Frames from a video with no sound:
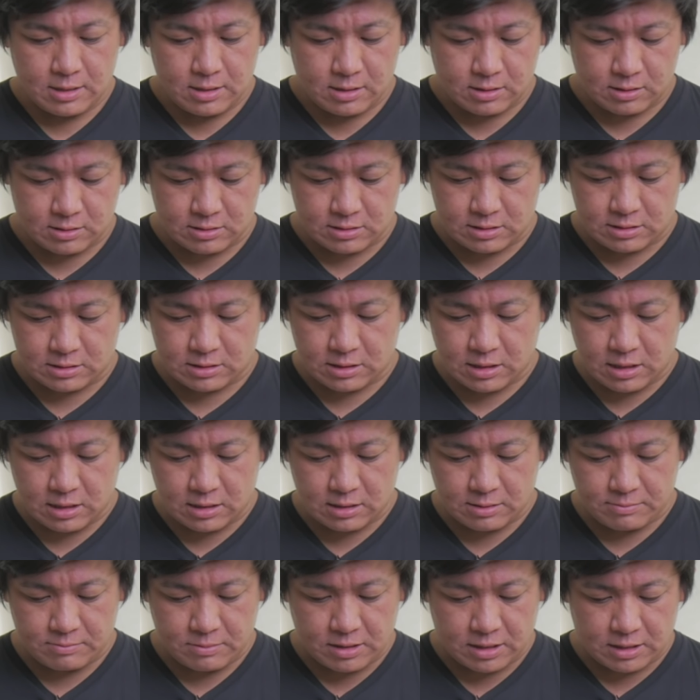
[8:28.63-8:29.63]
because it's
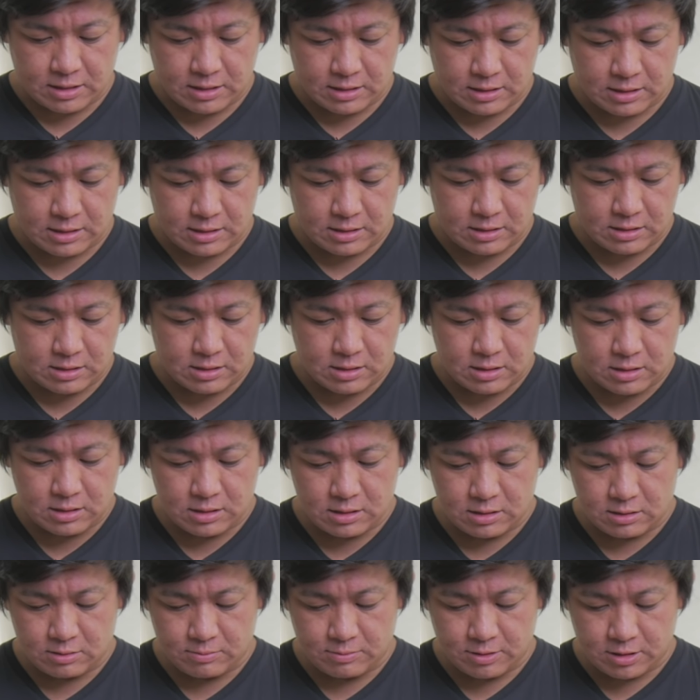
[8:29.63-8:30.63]
kind of making it a
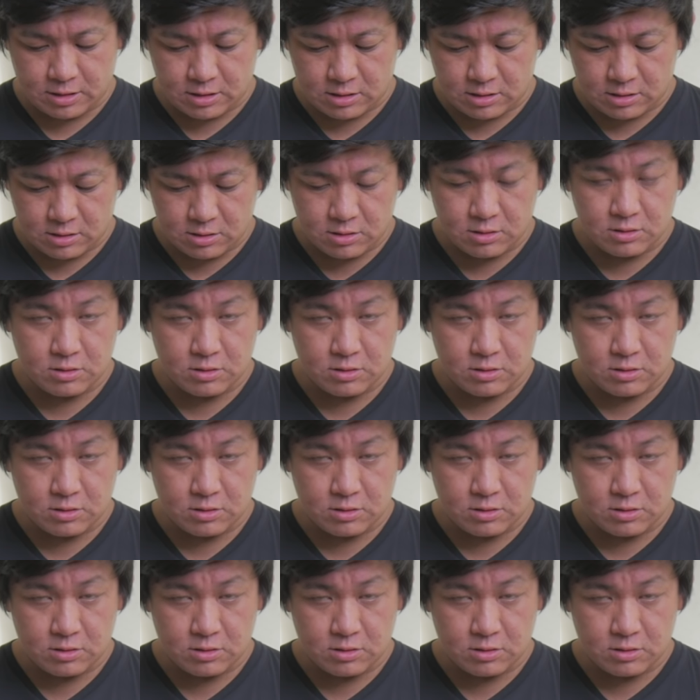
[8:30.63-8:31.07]
little bit